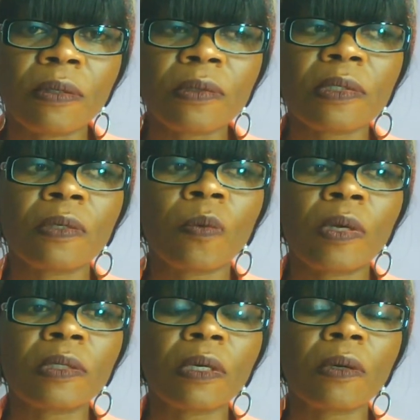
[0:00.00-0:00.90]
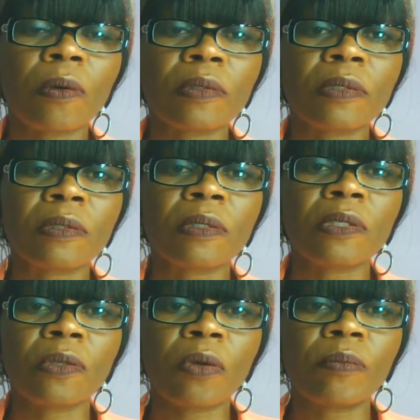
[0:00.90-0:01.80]
just the ones that causes the
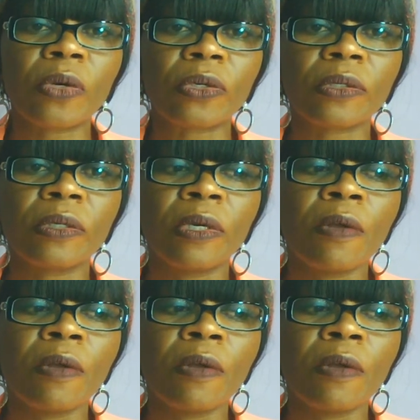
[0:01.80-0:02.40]
sunburn.